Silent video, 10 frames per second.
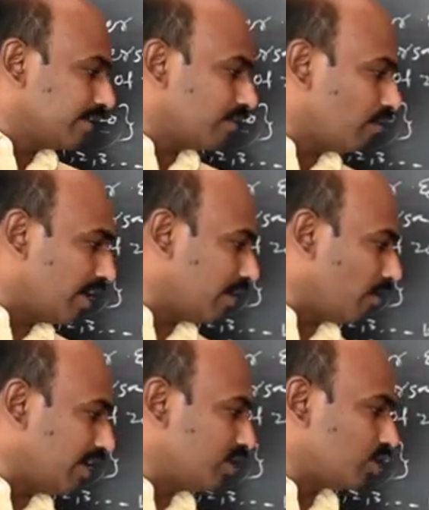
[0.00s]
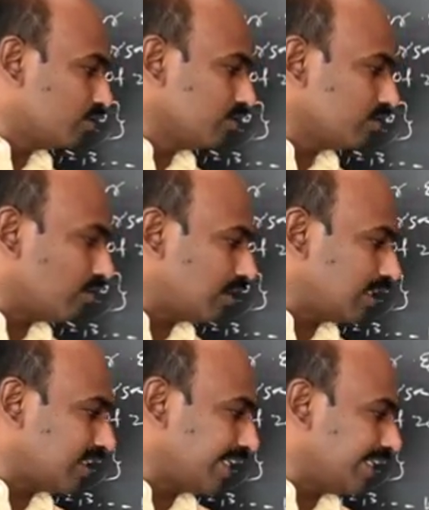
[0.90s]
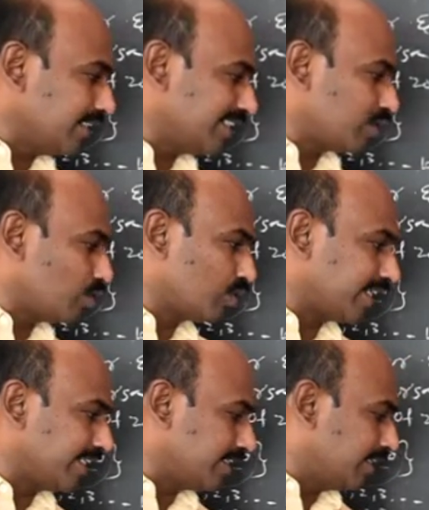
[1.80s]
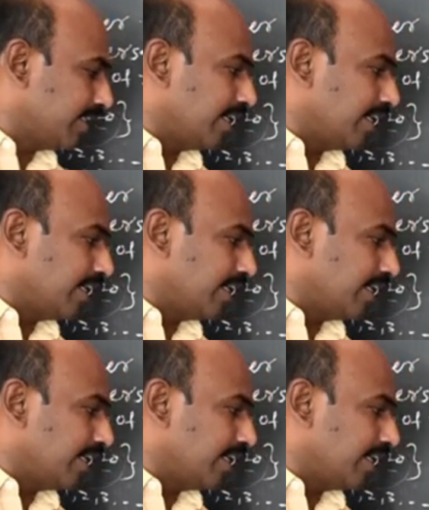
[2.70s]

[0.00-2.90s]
1 2 1 3 2 3.